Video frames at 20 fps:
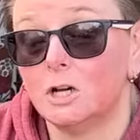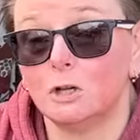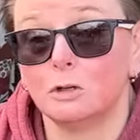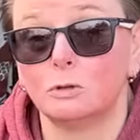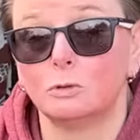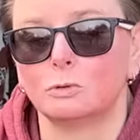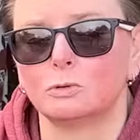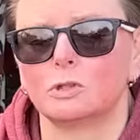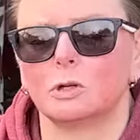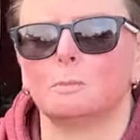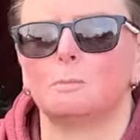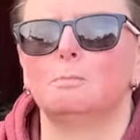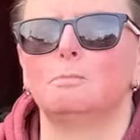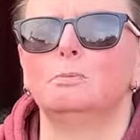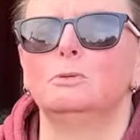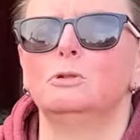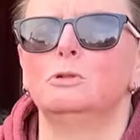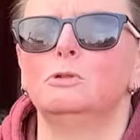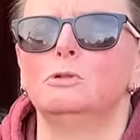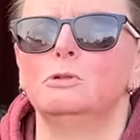Those are
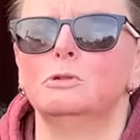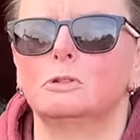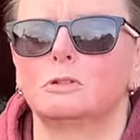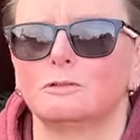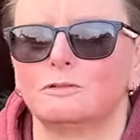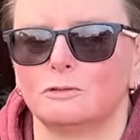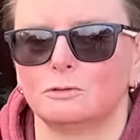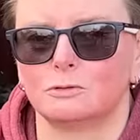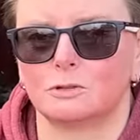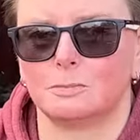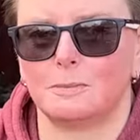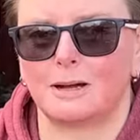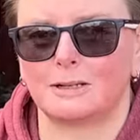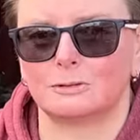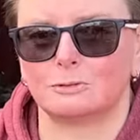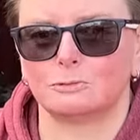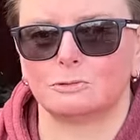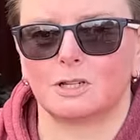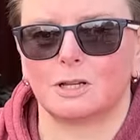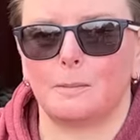beautiful
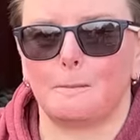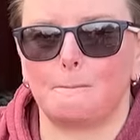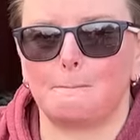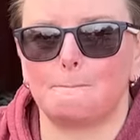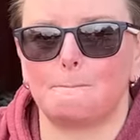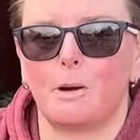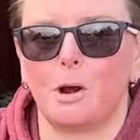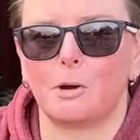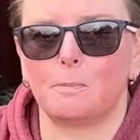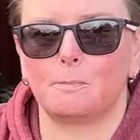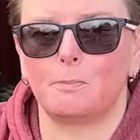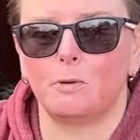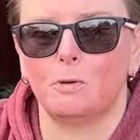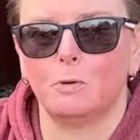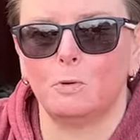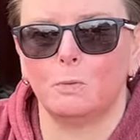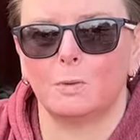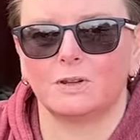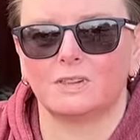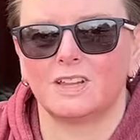tomatoes, like
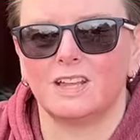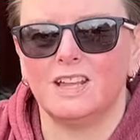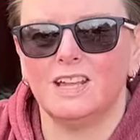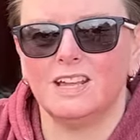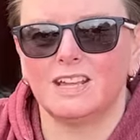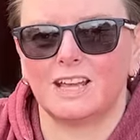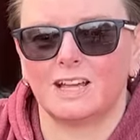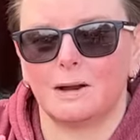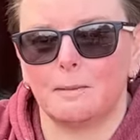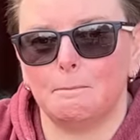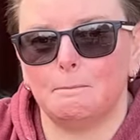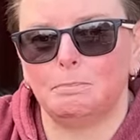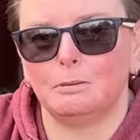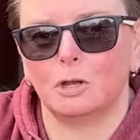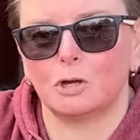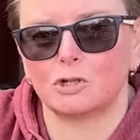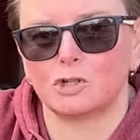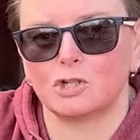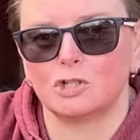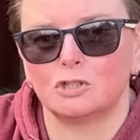purple with kind of
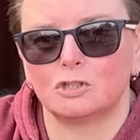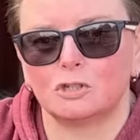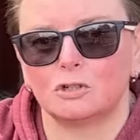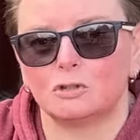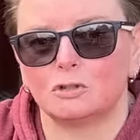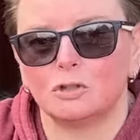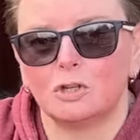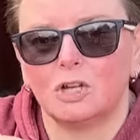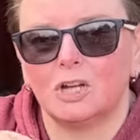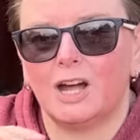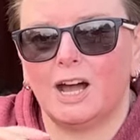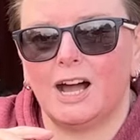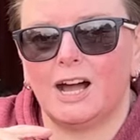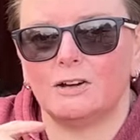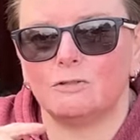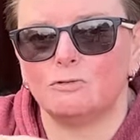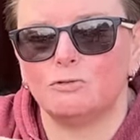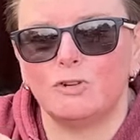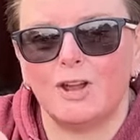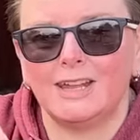blush into
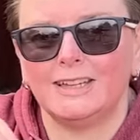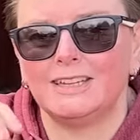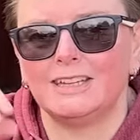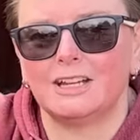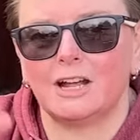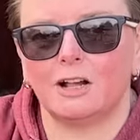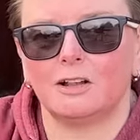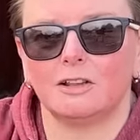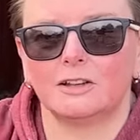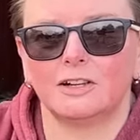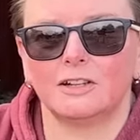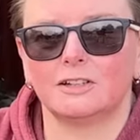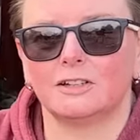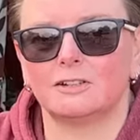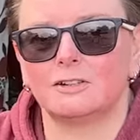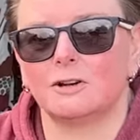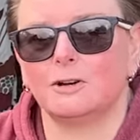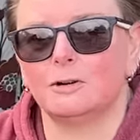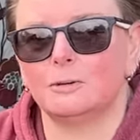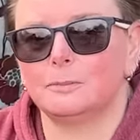a reddy colour at the
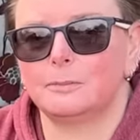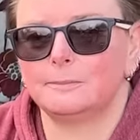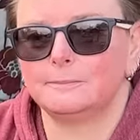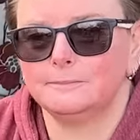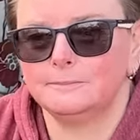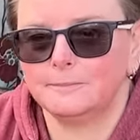top.